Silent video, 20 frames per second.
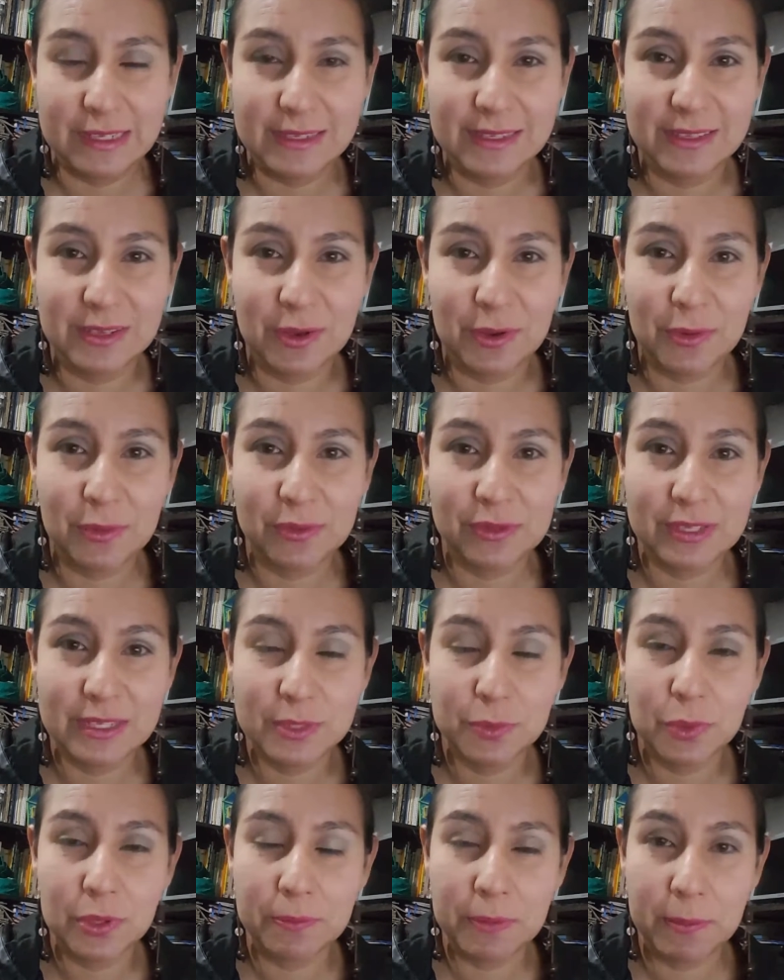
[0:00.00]
So
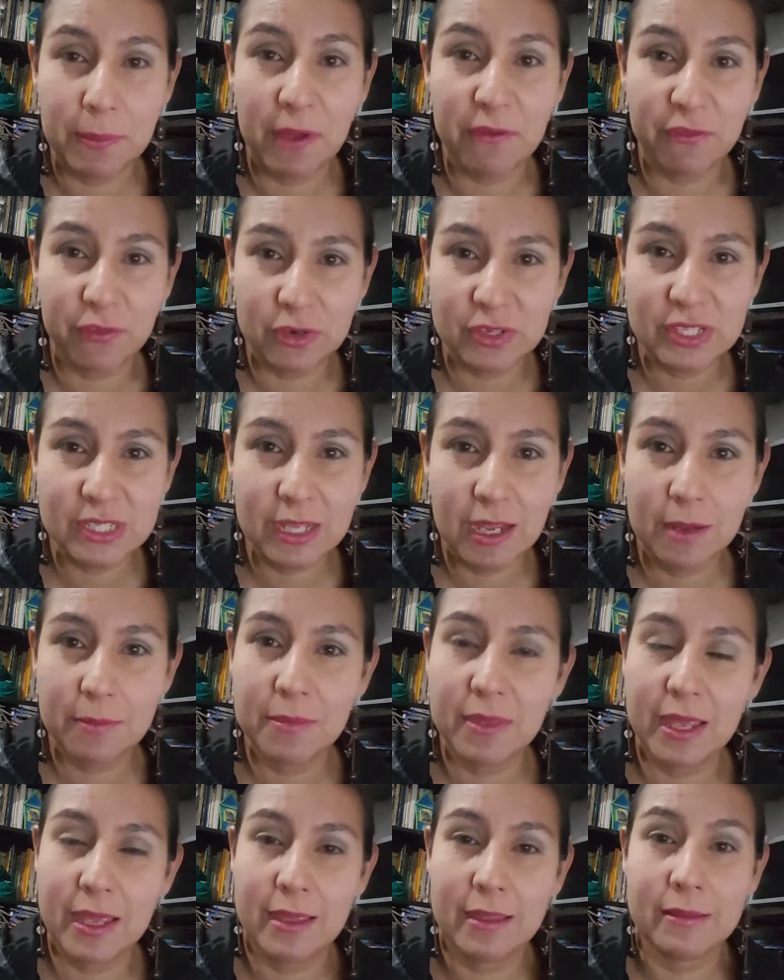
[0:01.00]
this will be my first
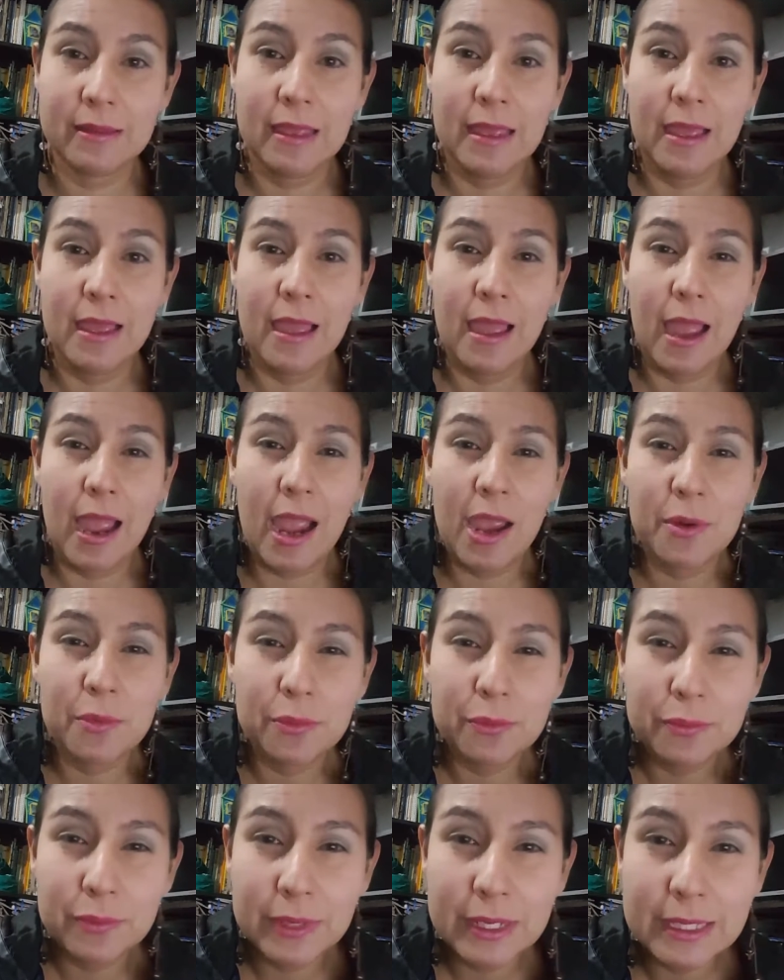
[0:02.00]
time, and I
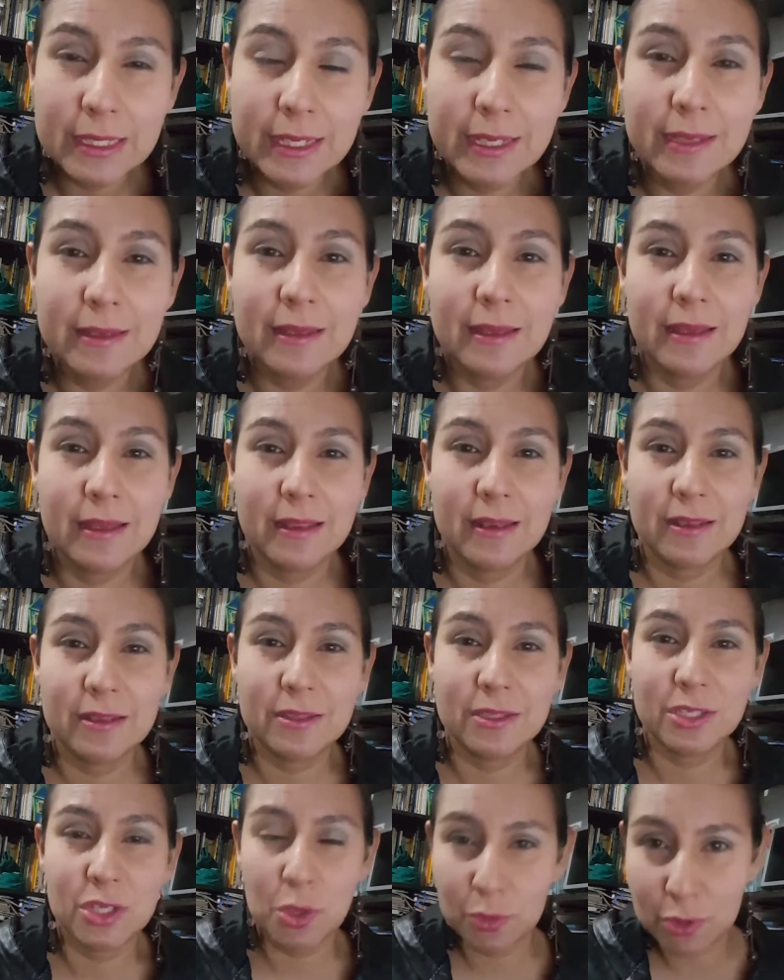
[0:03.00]
really
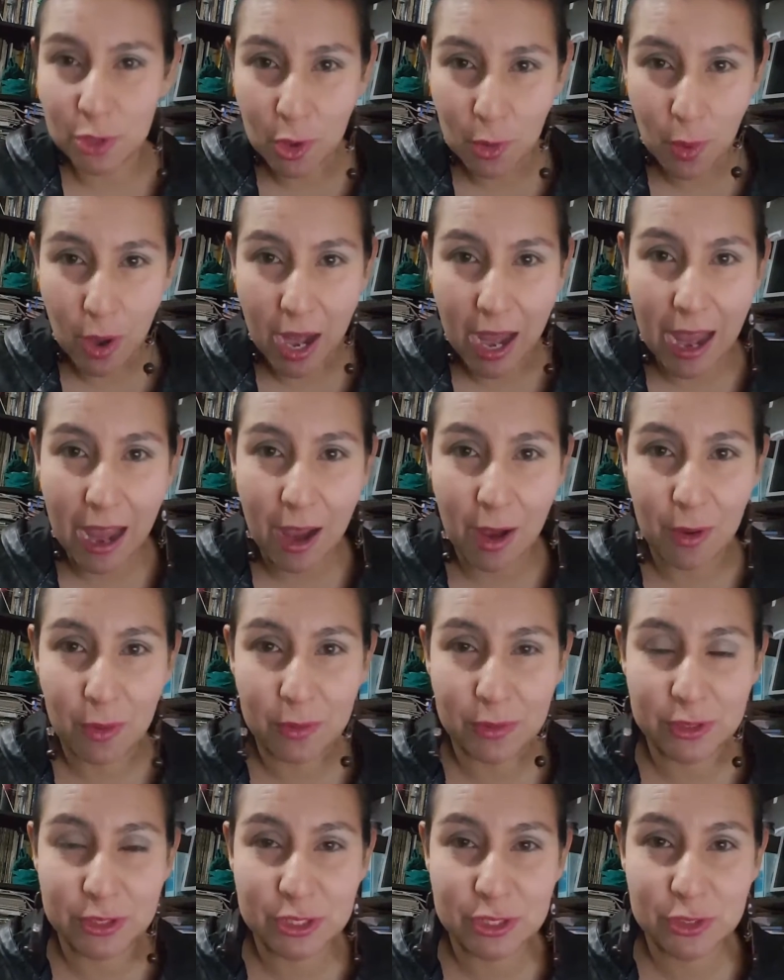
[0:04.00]
don't know
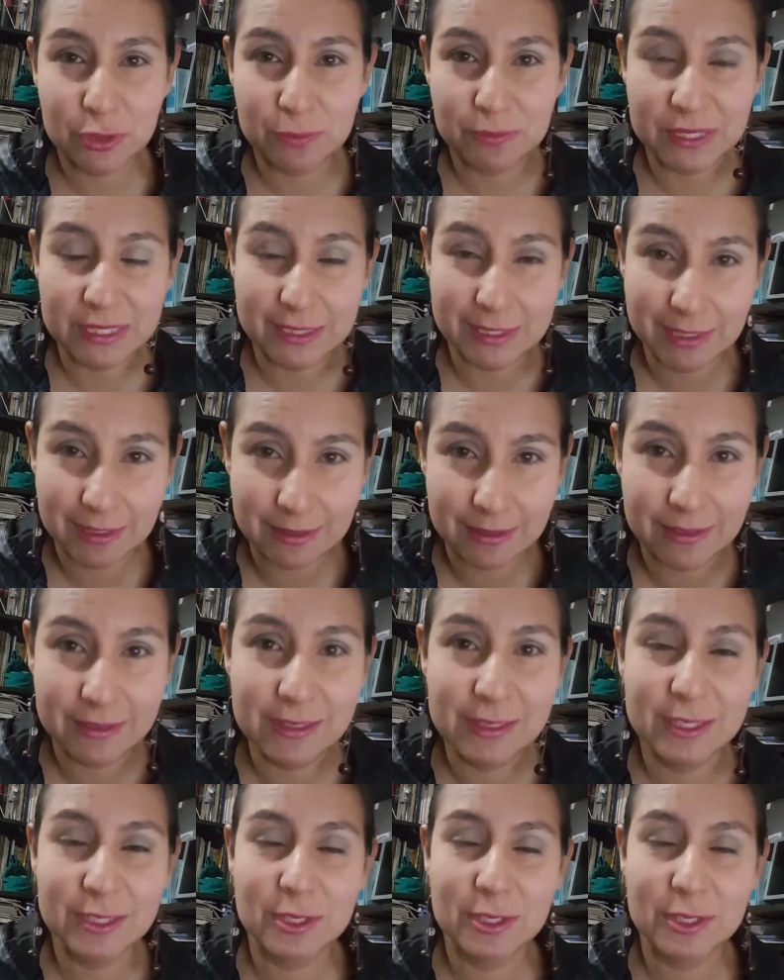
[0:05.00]
how it should be done.